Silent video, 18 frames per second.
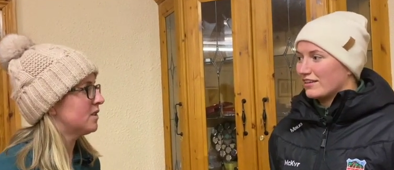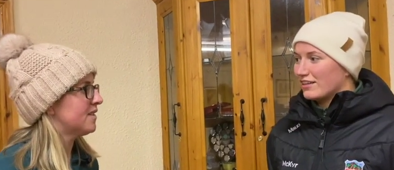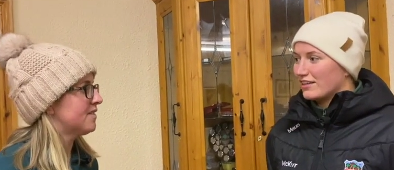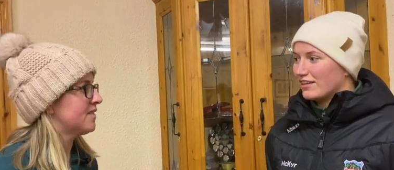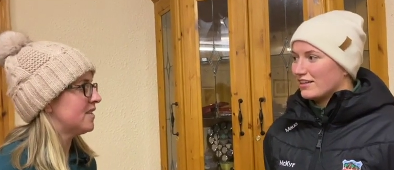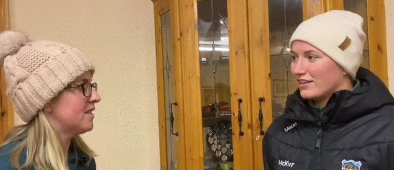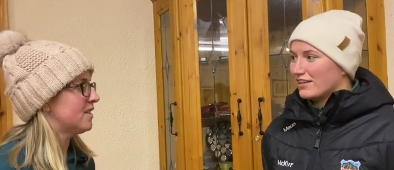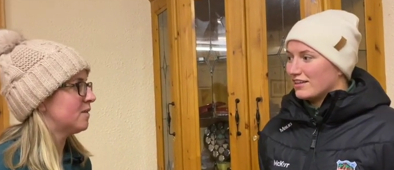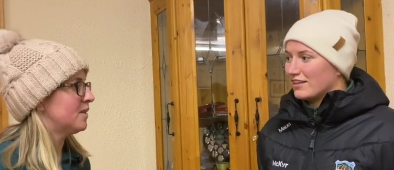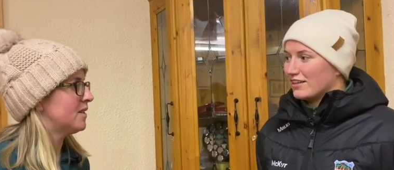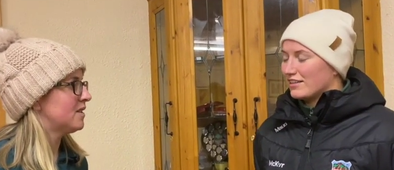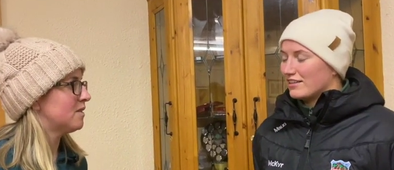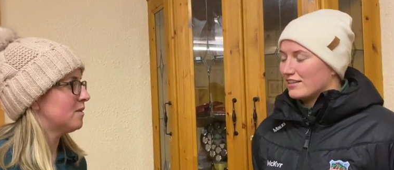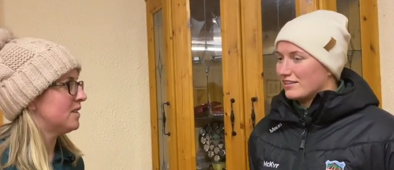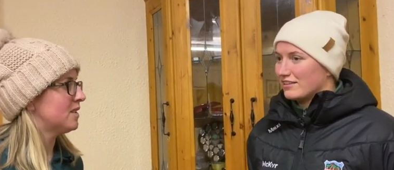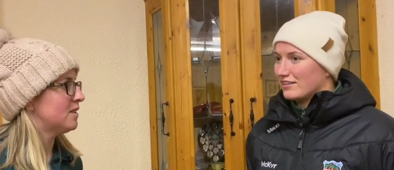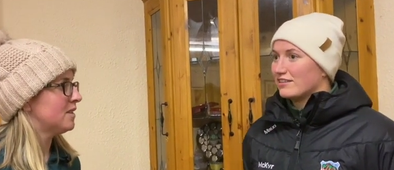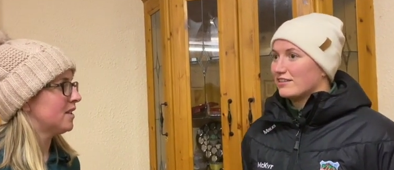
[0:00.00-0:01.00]
Speaker 1: Obviously,
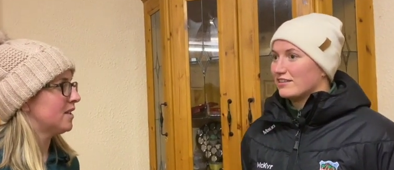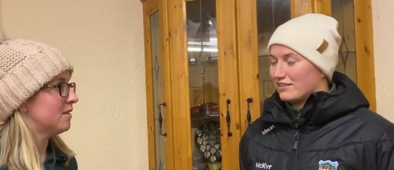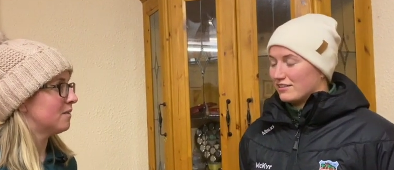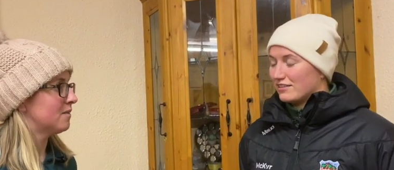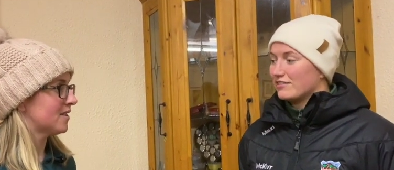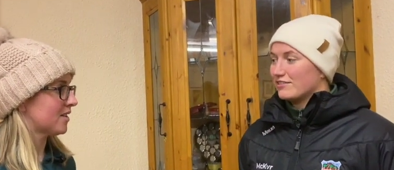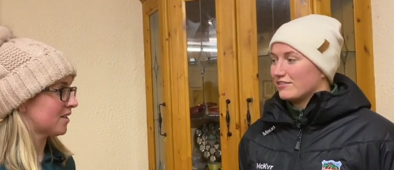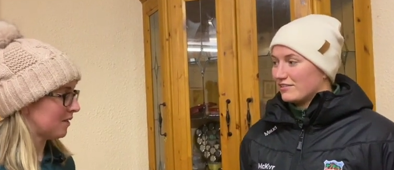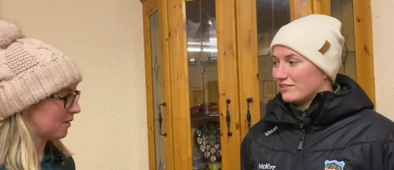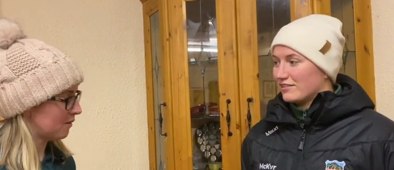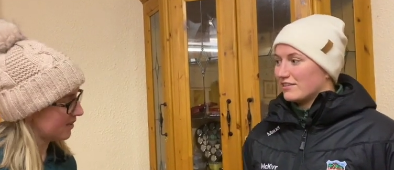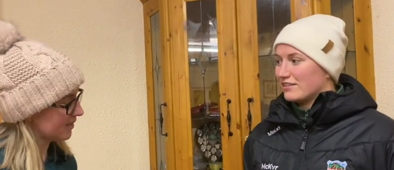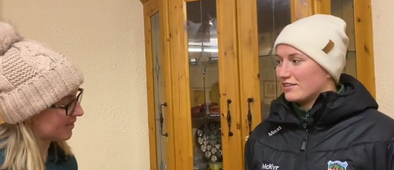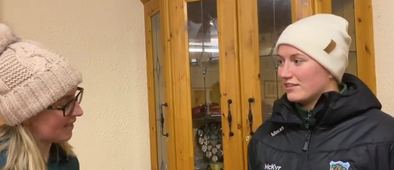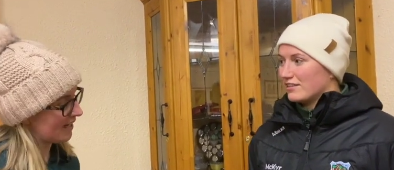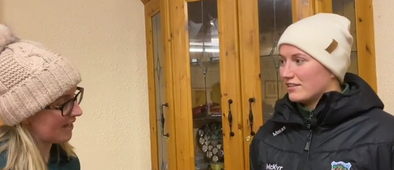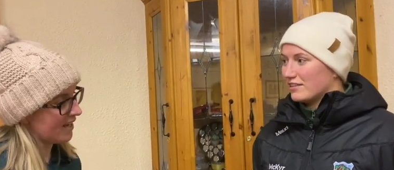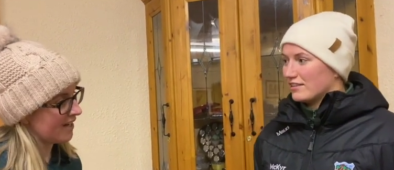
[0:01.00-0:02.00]
2020 was, was
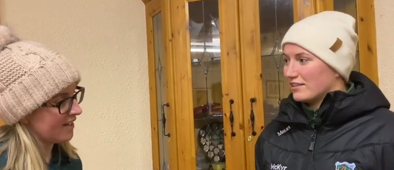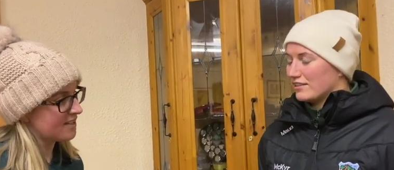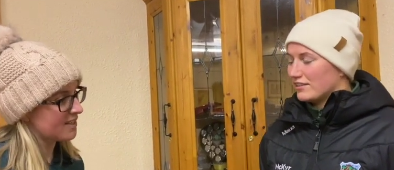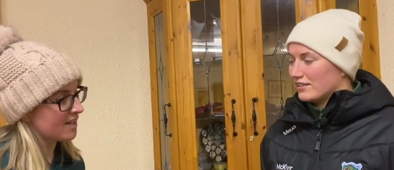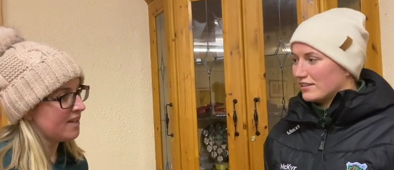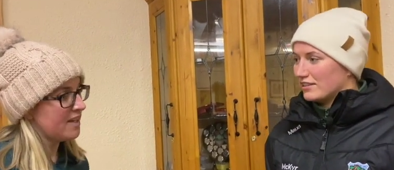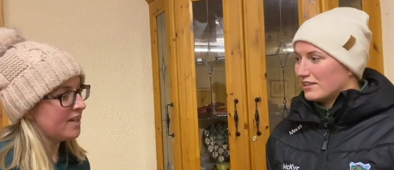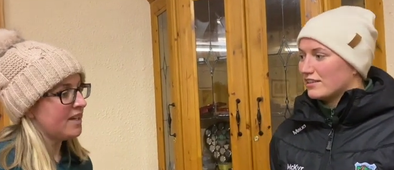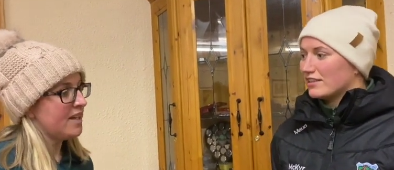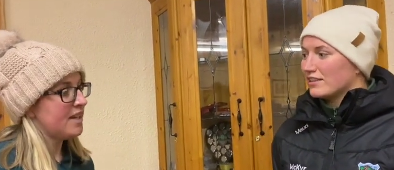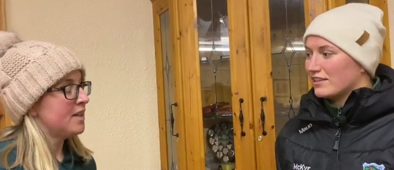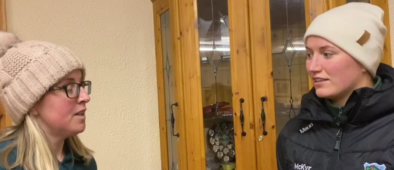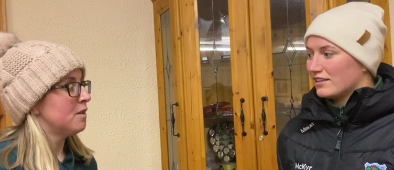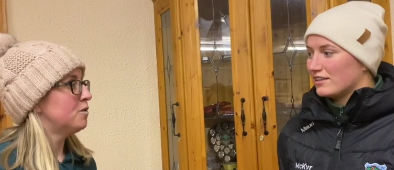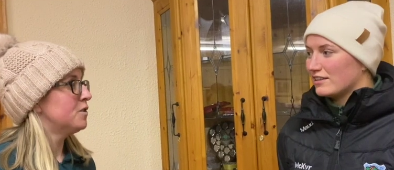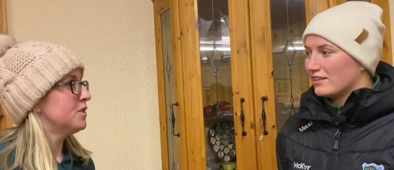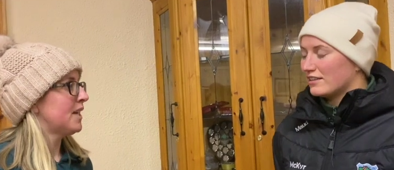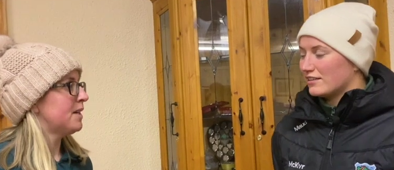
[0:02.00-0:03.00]
delayed
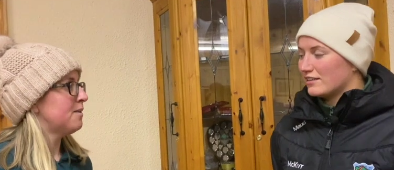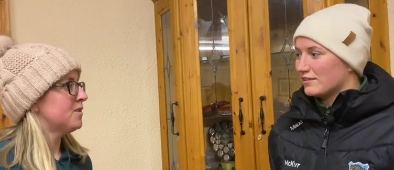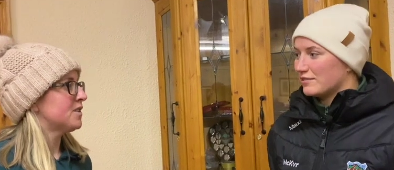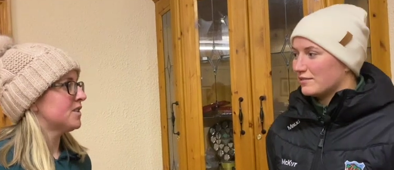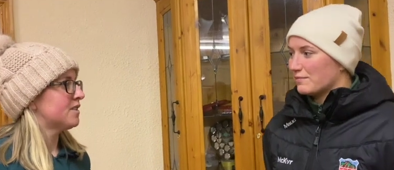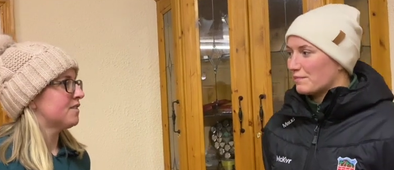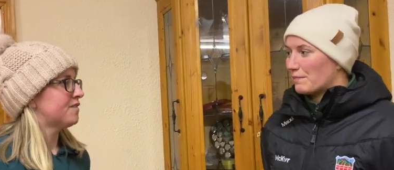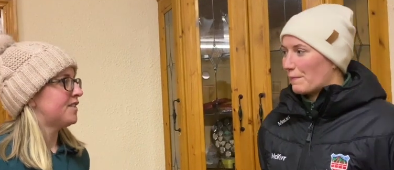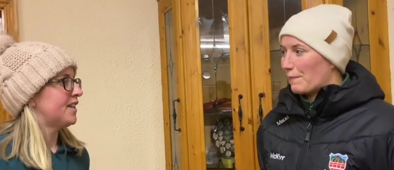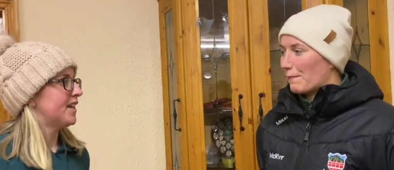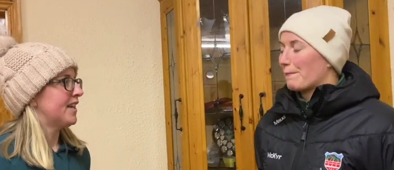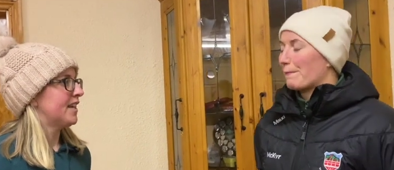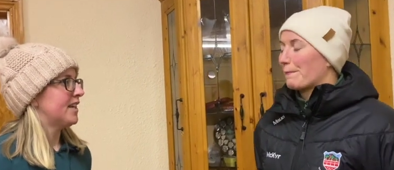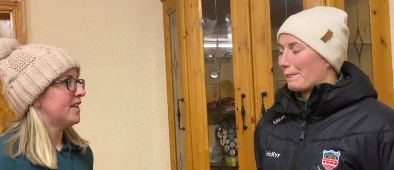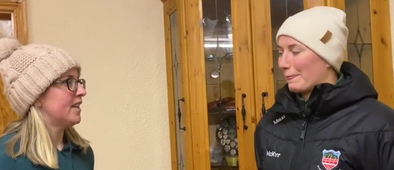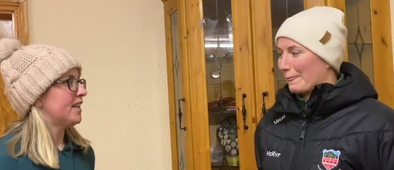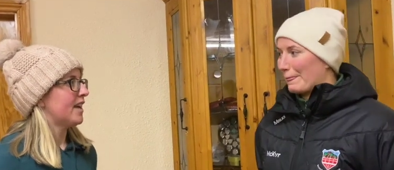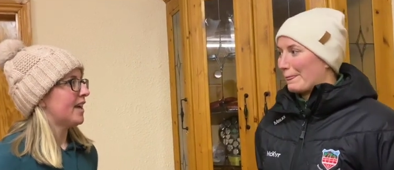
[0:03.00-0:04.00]
won that Munster
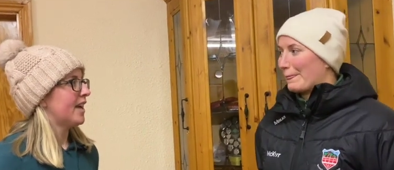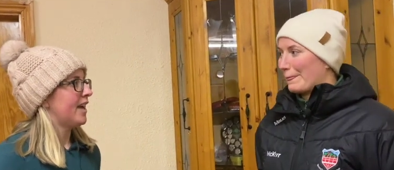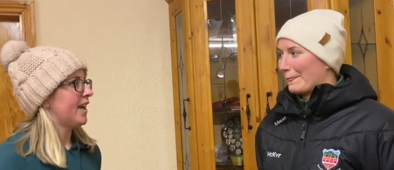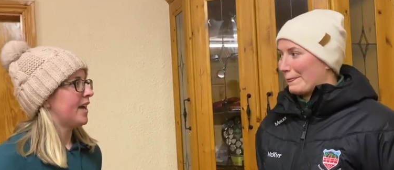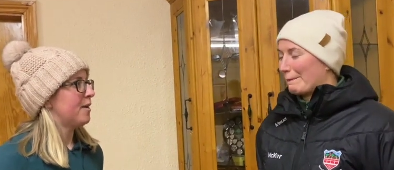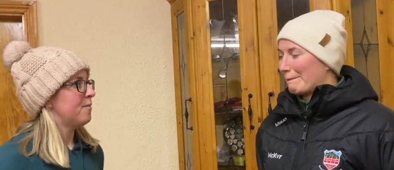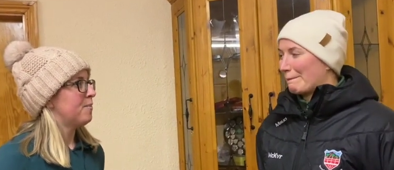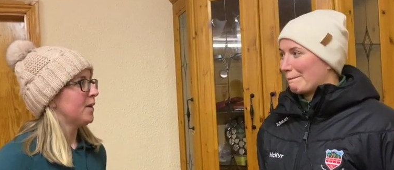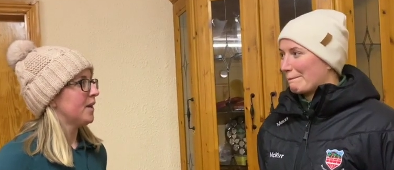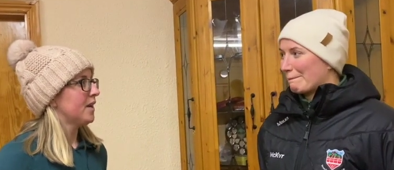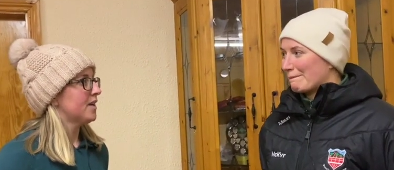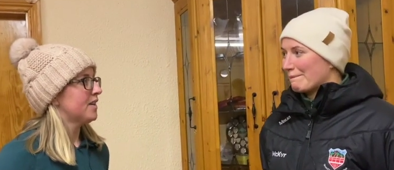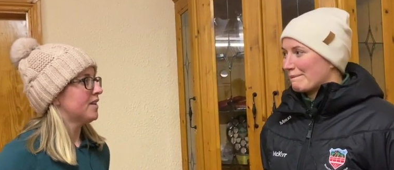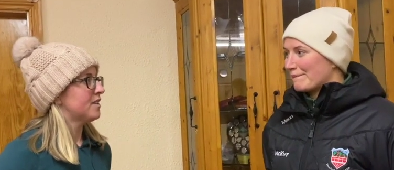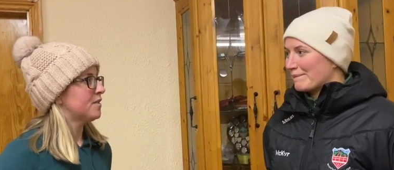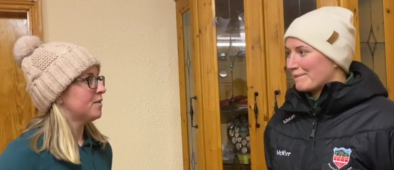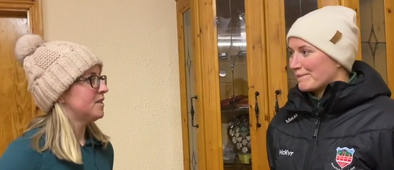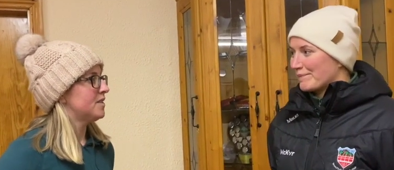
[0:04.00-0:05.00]
final, um, beaten
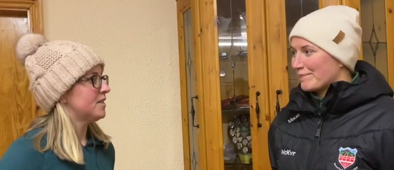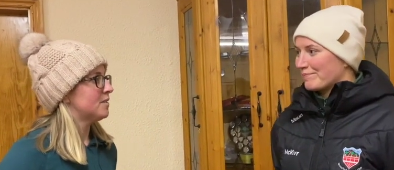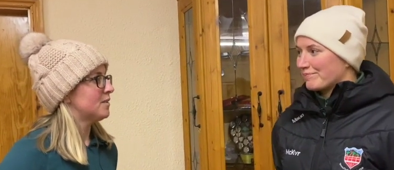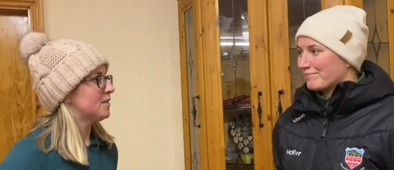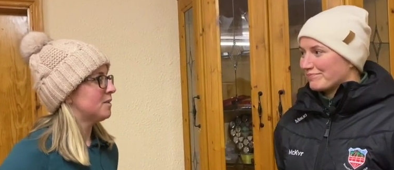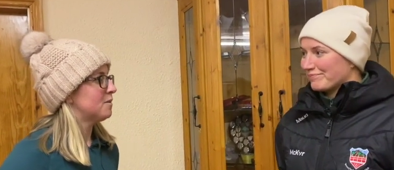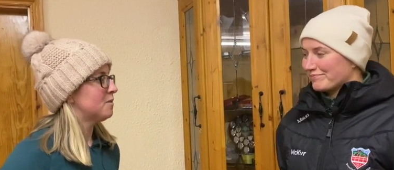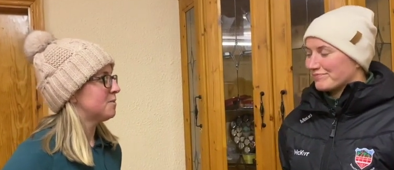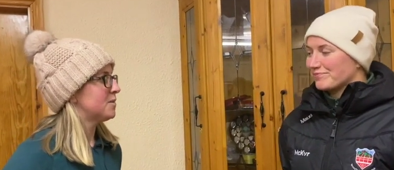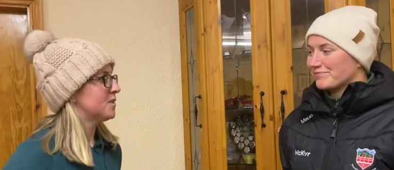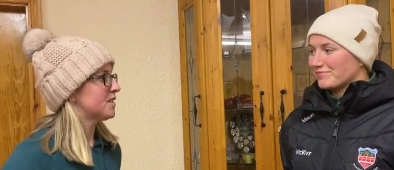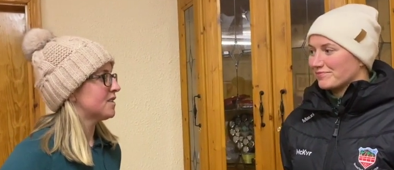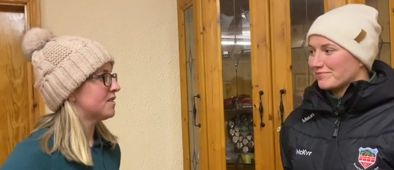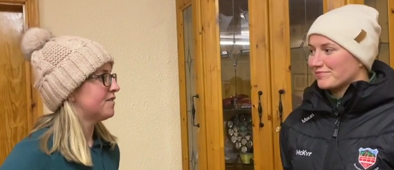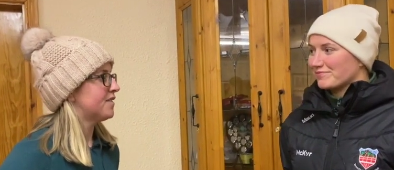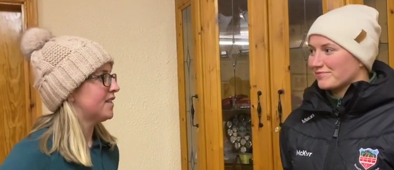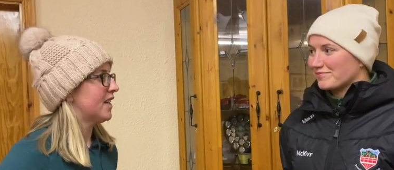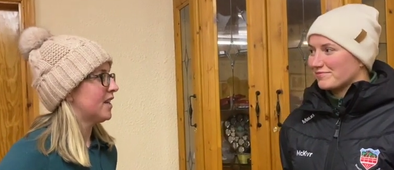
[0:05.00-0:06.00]
in the 2021
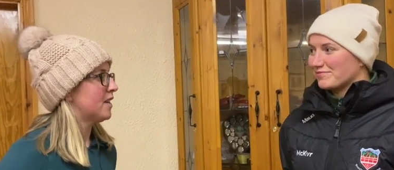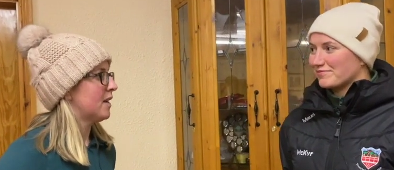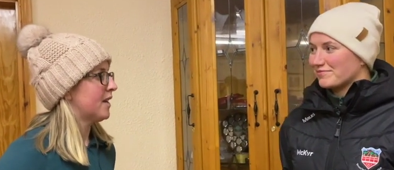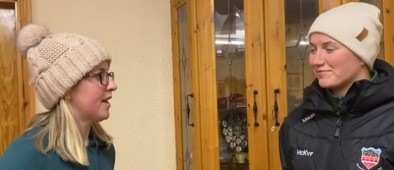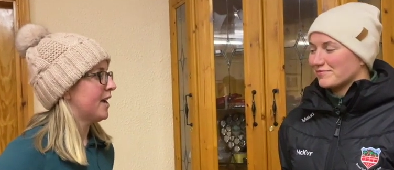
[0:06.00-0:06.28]
Munster final.